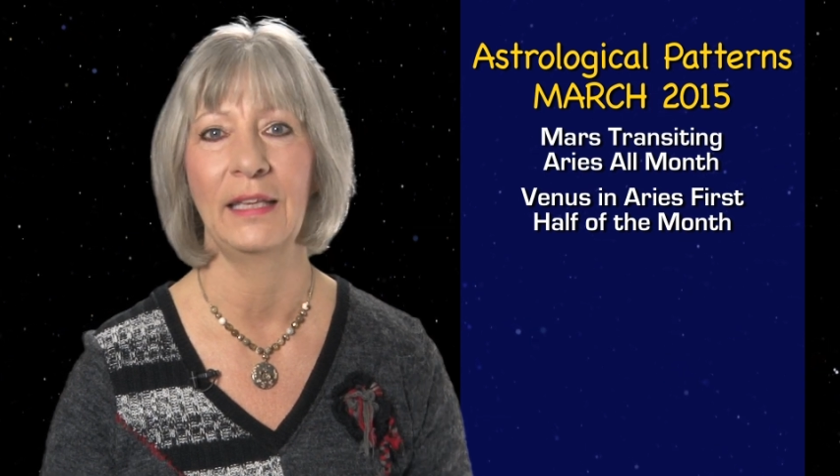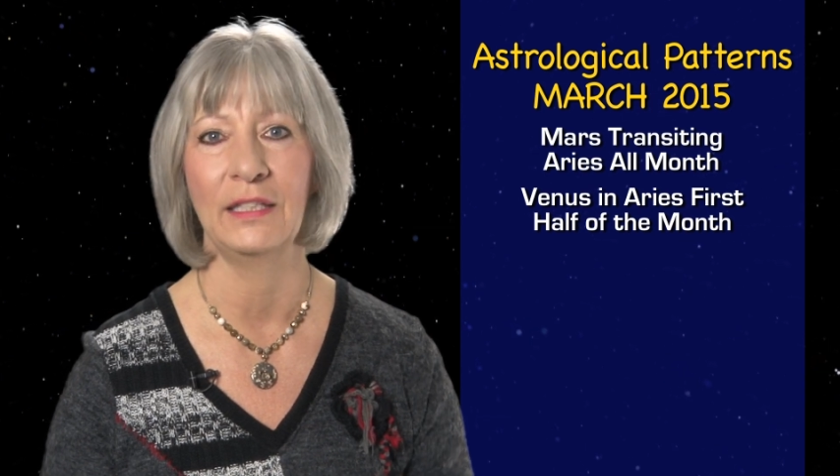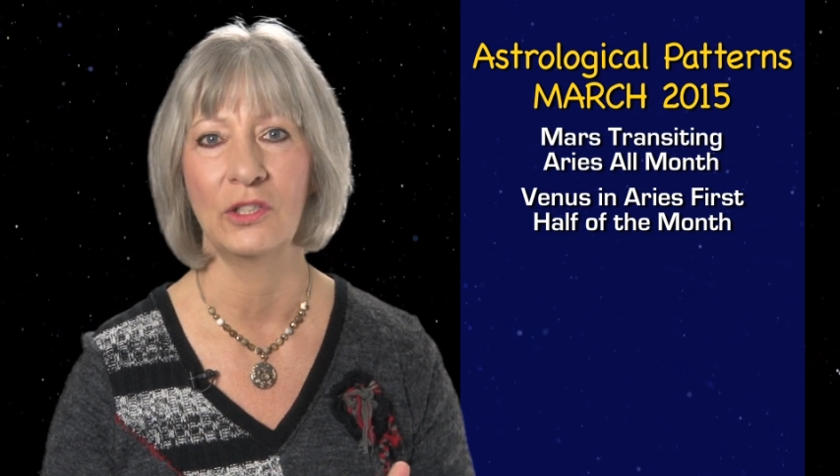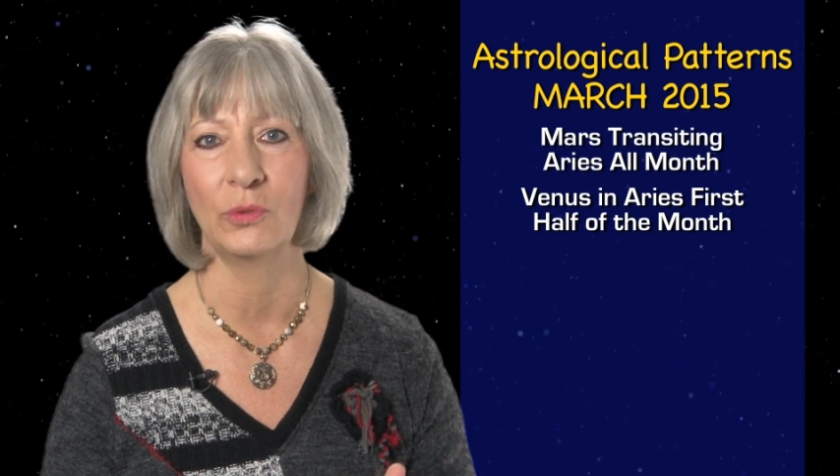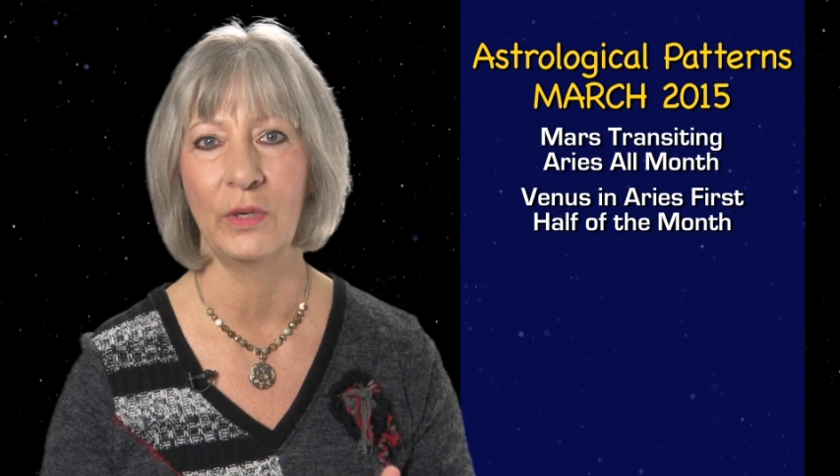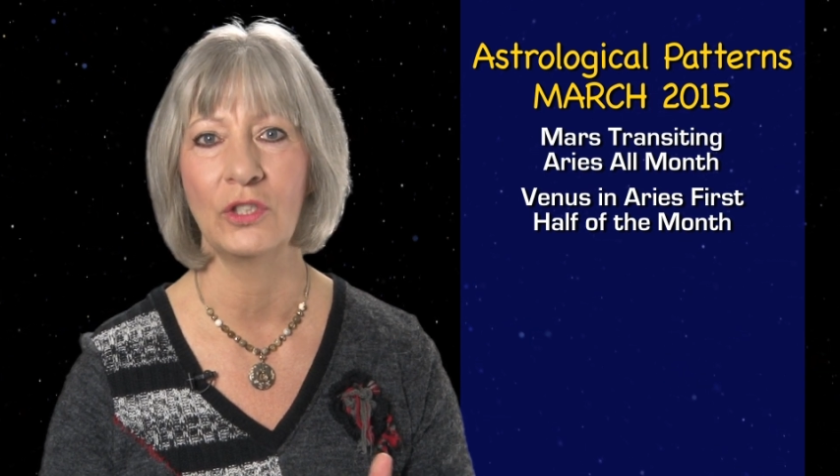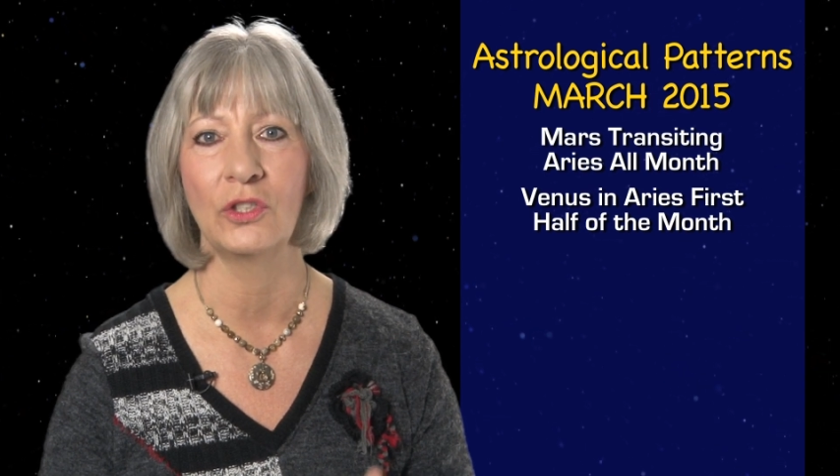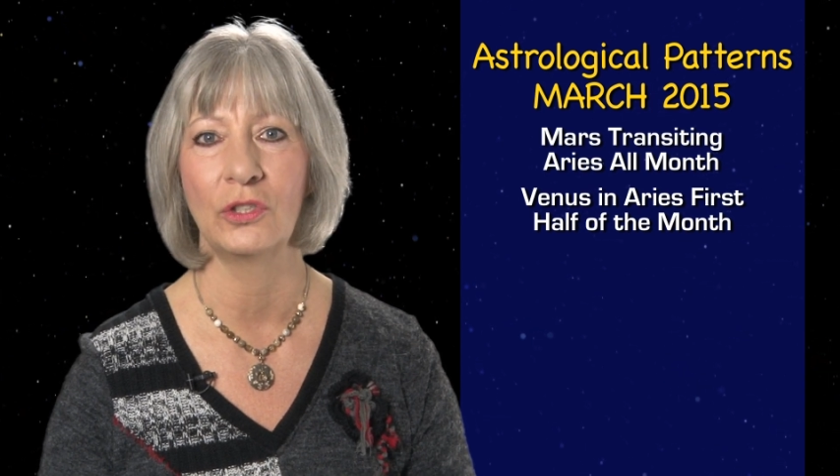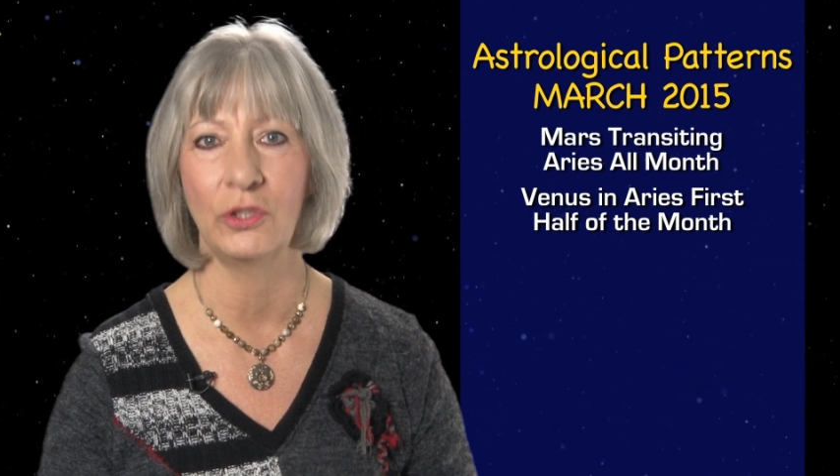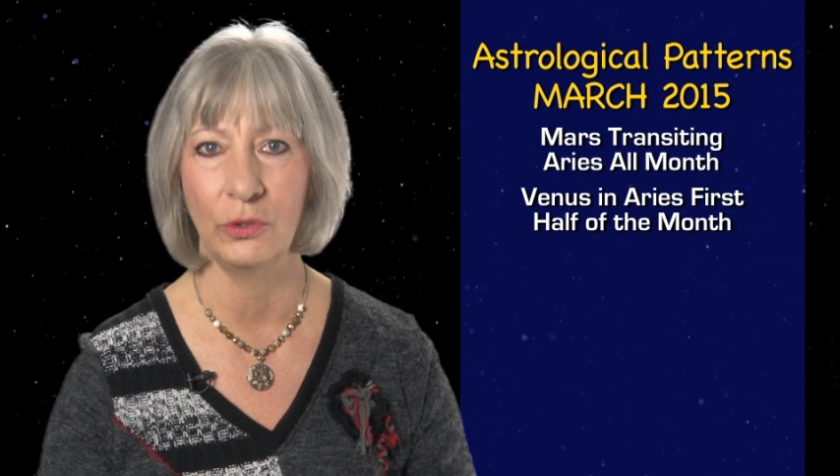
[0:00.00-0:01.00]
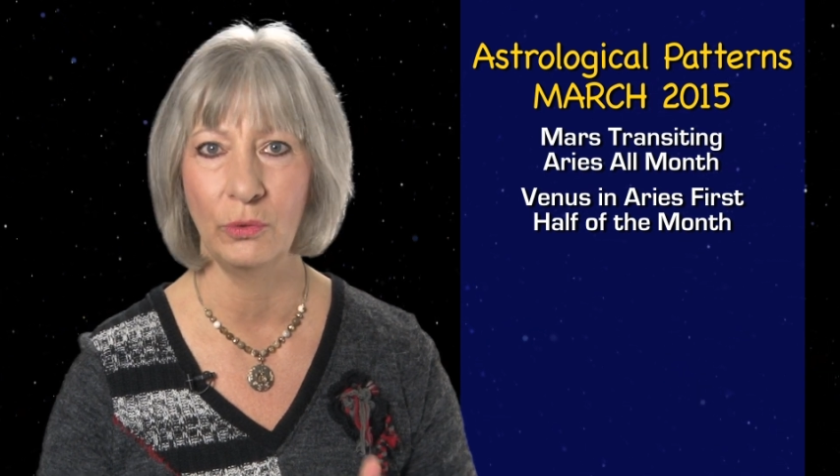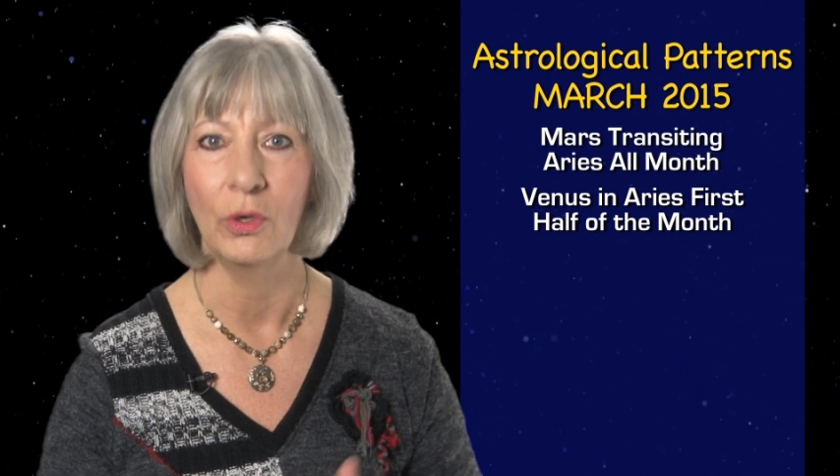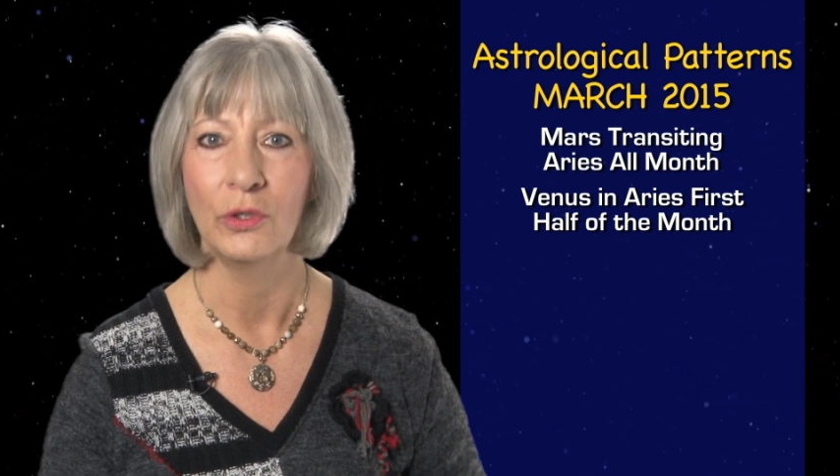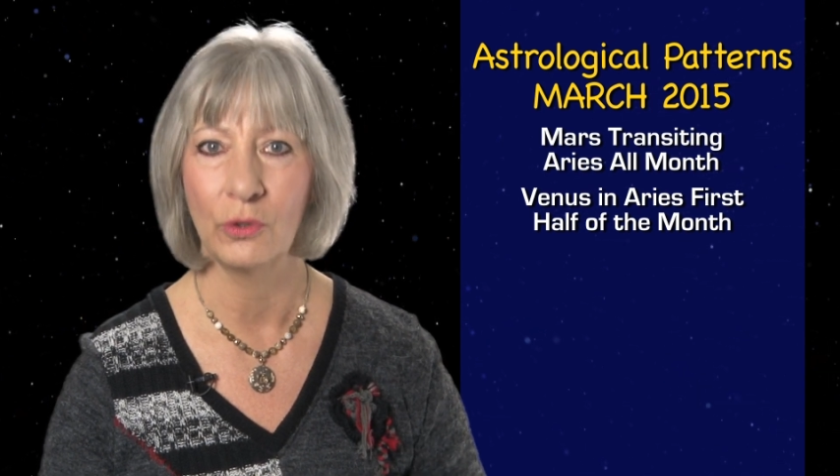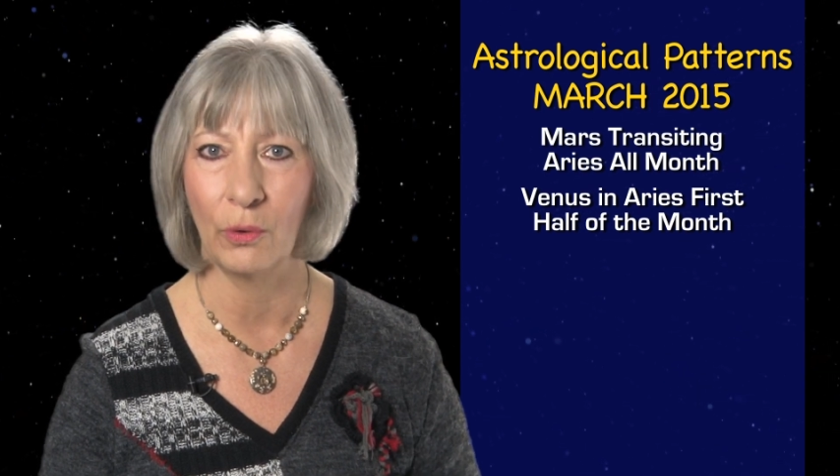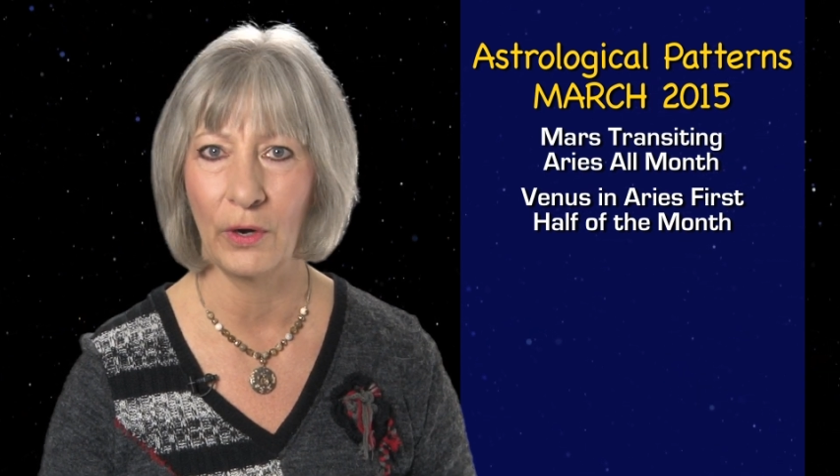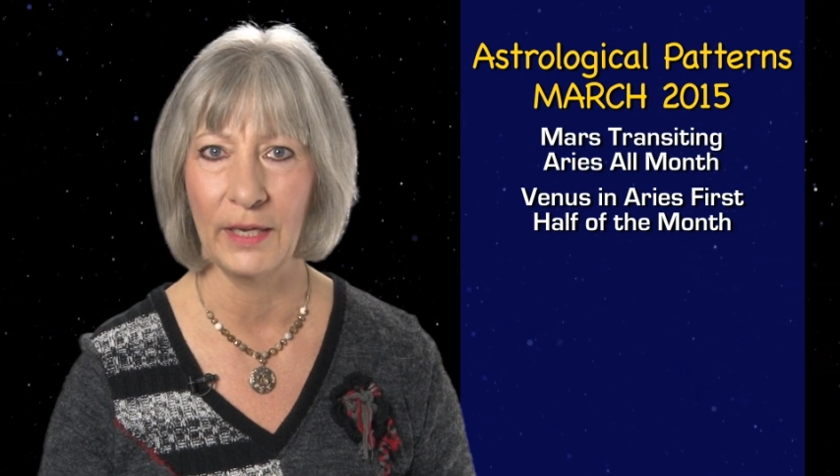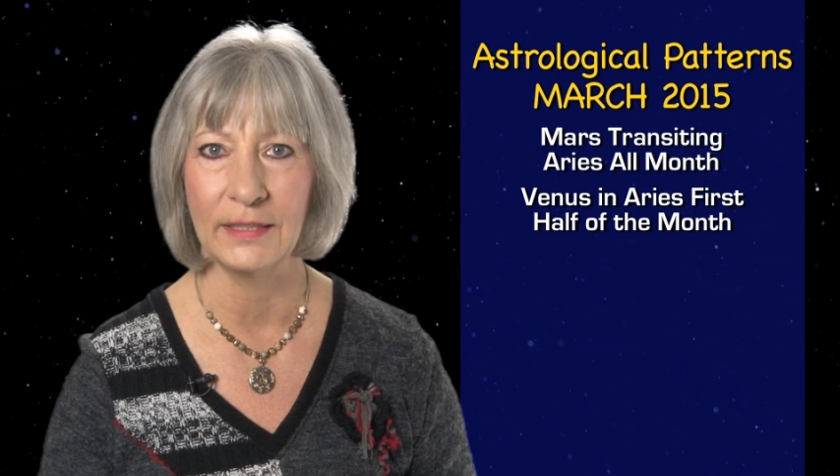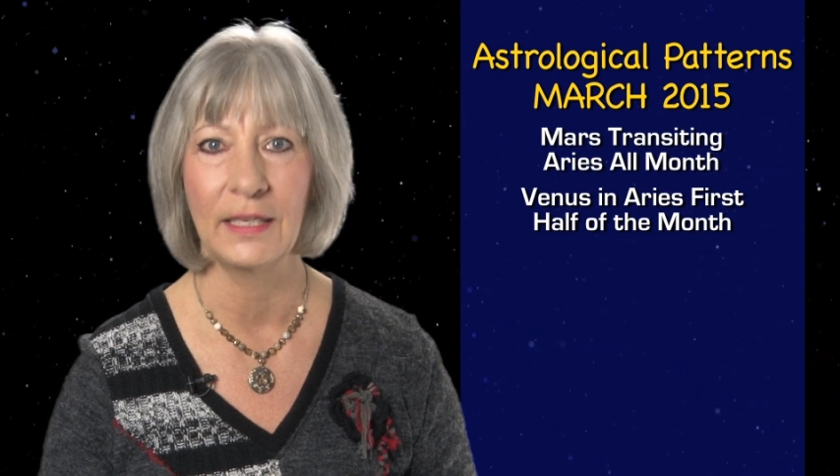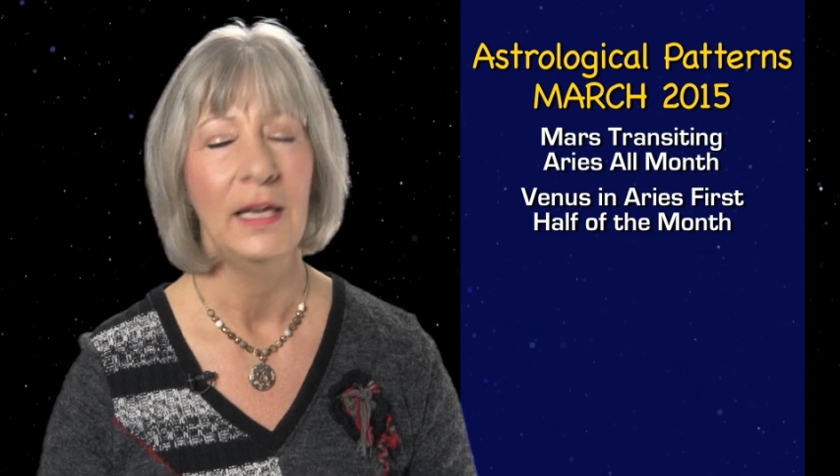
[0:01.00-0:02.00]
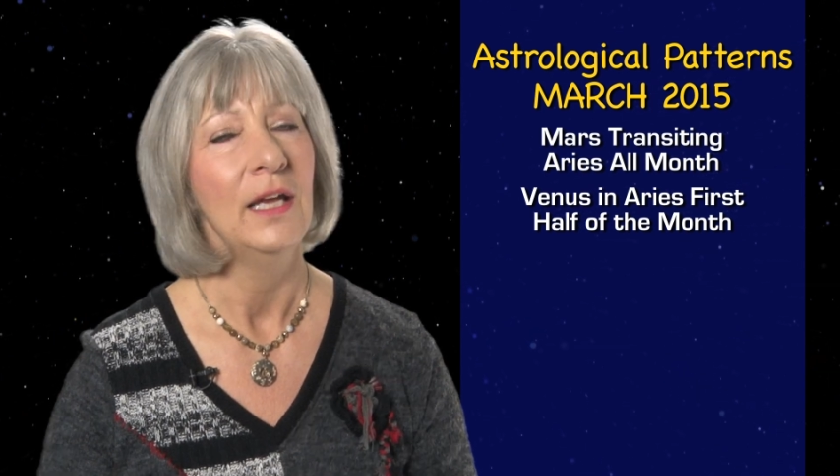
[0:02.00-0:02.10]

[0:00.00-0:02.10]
and then switch to Taurus.